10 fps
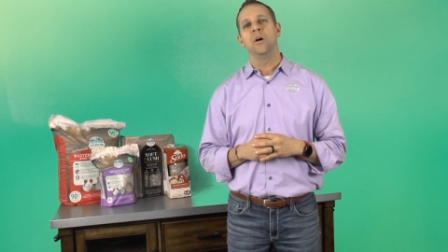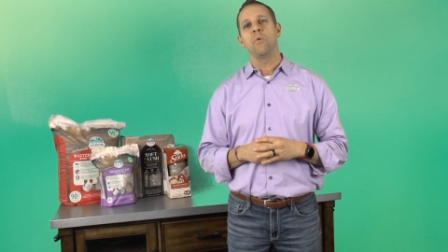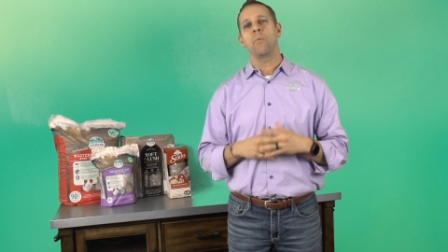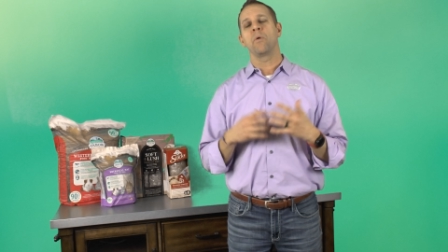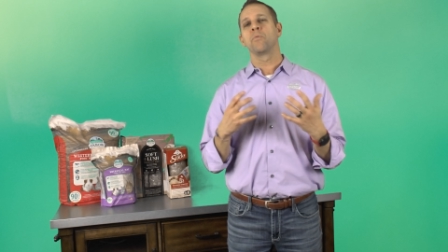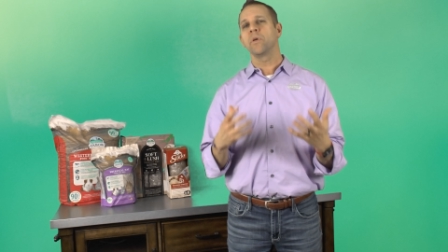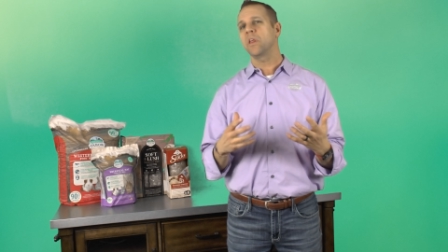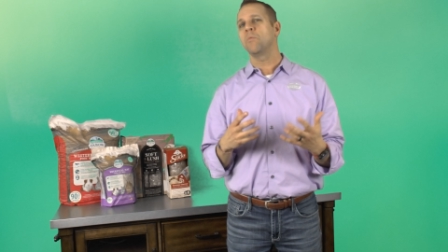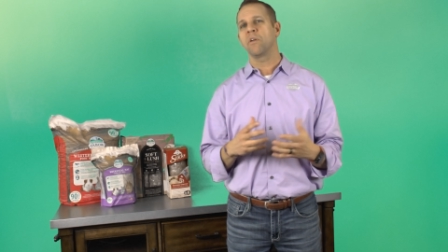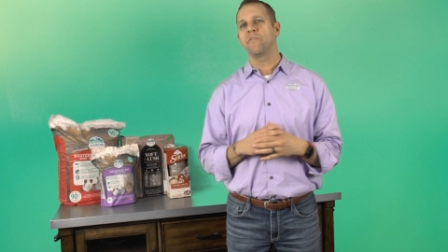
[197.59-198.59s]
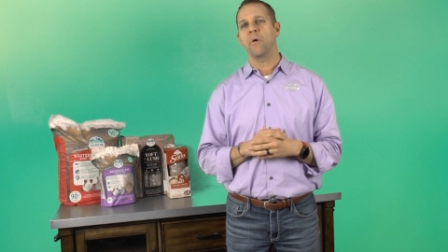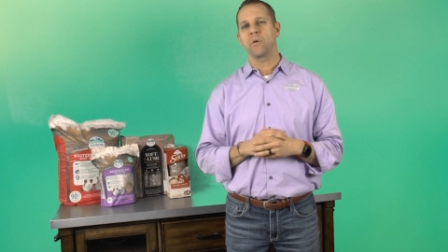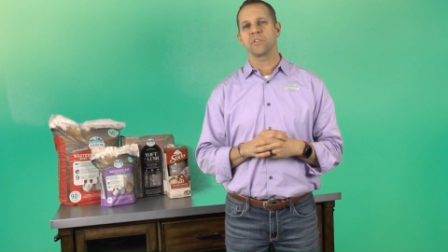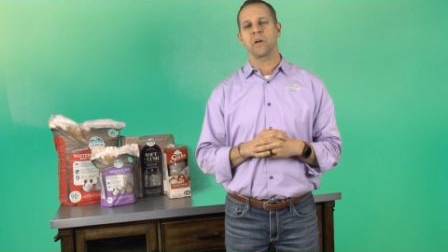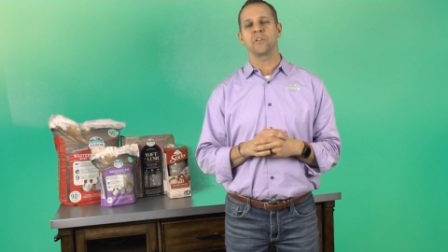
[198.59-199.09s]
What we really want to
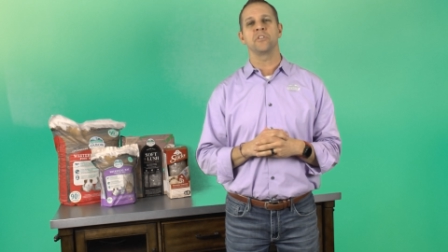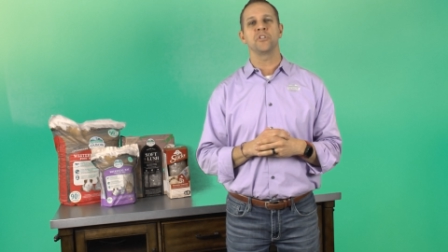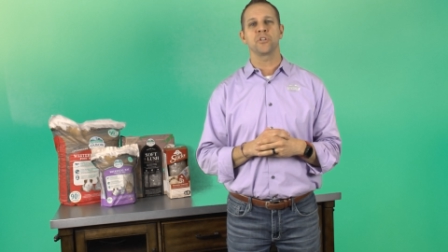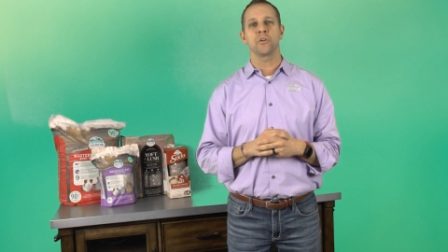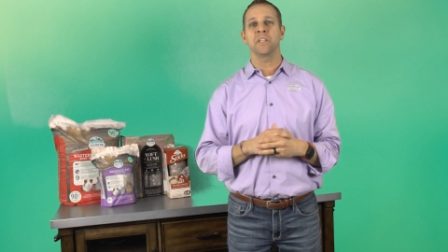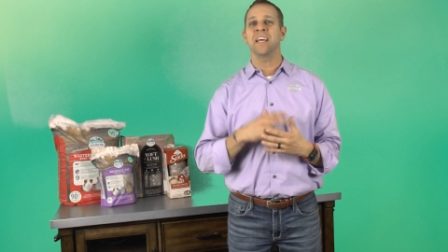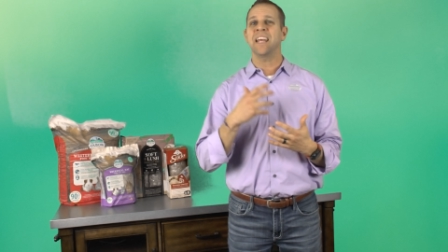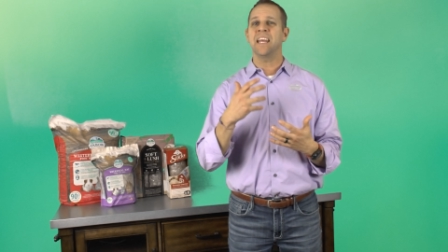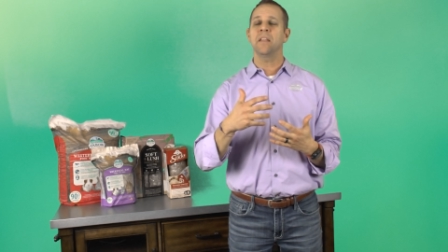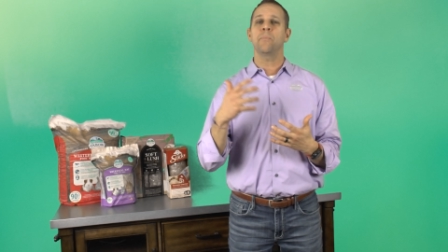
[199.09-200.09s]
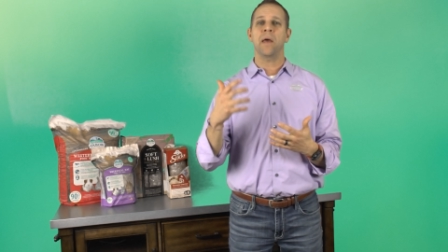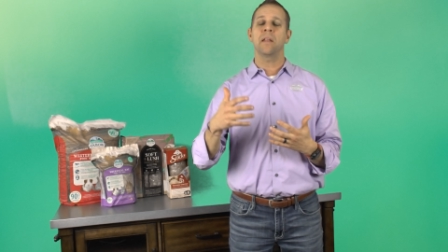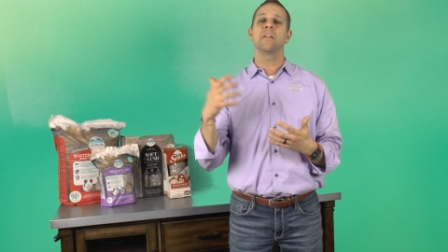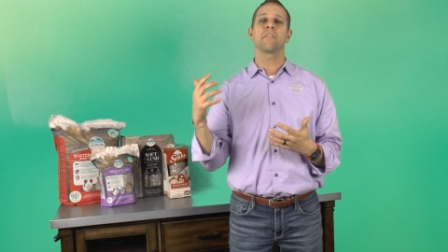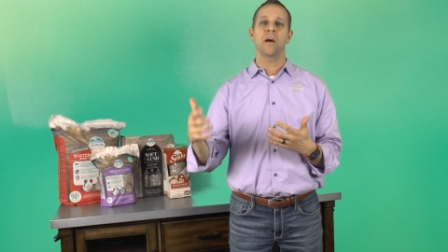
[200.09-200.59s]
focus on is ensuring that
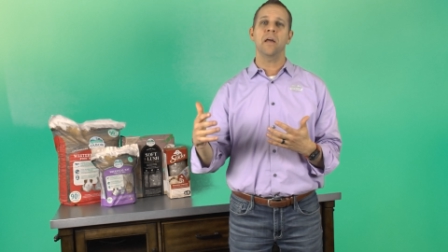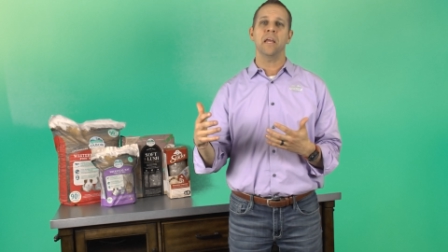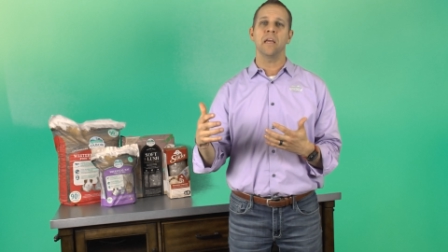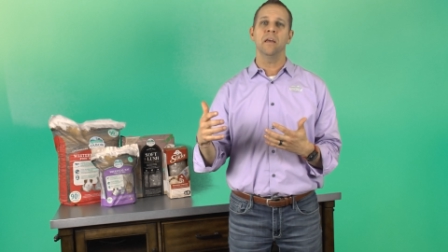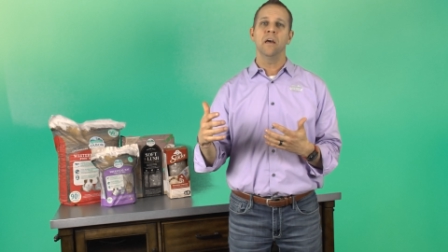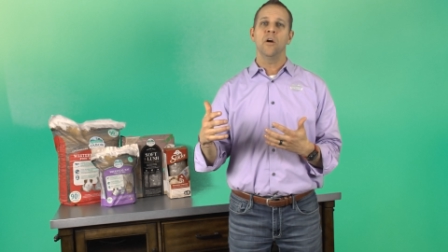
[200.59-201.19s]
independent of cutting,